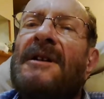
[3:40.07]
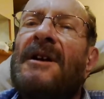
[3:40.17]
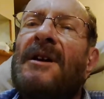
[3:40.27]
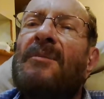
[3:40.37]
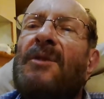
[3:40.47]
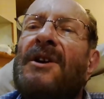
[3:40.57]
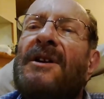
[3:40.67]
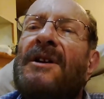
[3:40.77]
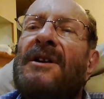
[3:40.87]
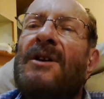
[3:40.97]
can be
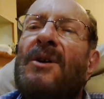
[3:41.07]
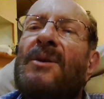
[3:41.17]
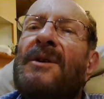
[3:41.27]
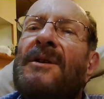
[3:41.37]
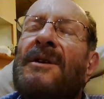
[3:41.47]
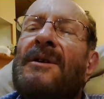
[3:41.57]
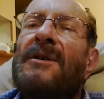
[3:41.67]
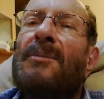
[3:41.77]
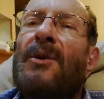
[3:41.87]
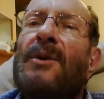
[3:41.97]
decoded
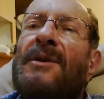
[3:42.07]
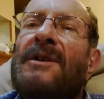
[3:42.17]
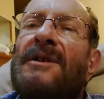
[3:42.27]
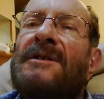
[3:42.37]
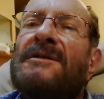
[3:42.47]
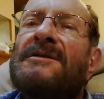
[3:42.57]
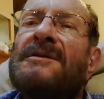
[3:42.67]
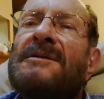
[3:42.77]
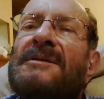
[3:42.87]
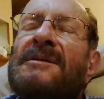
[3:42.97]
into
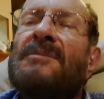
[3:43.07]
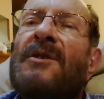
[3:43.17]
proteins.